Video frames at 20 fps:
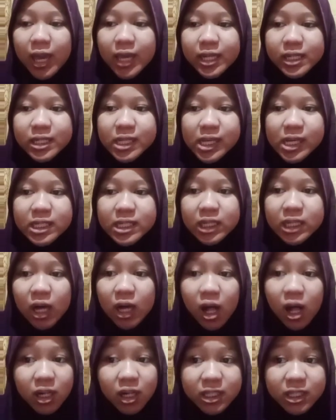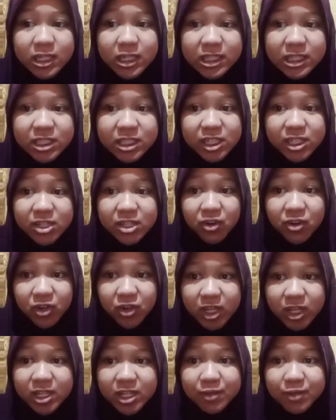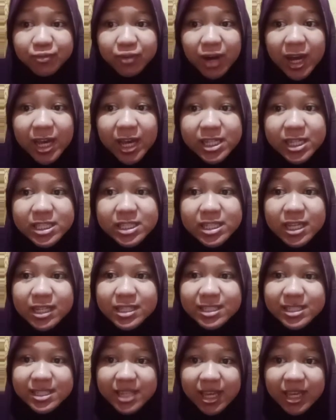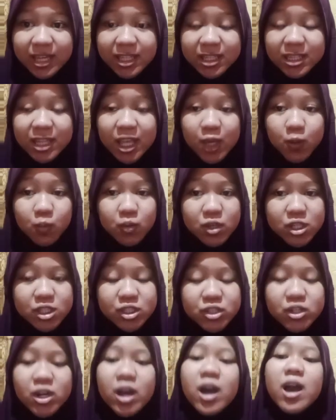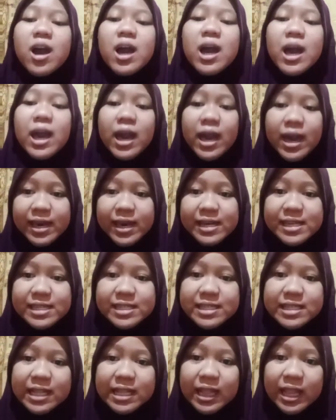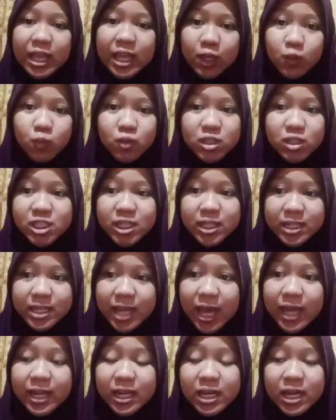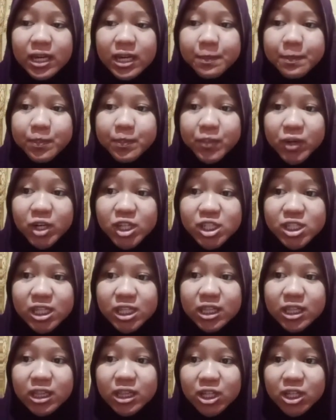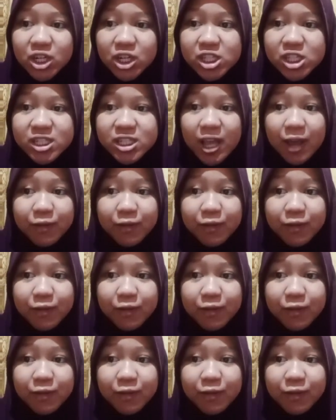And then the Collin Dictionary defines second language as the language that a person learns